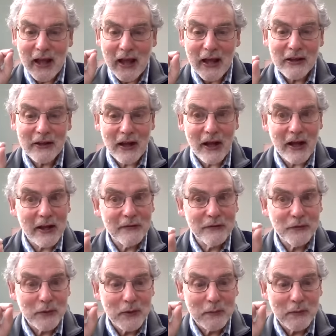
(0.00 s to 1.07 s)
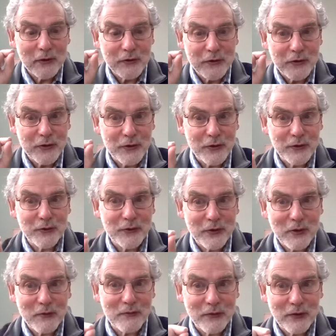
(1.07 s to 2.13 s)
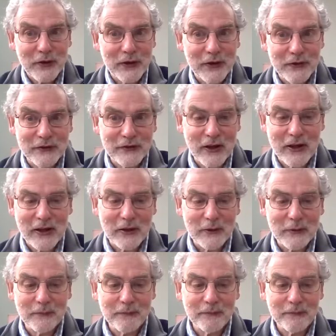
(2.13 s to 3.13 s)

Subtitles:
our lives, we must lose them for his sake.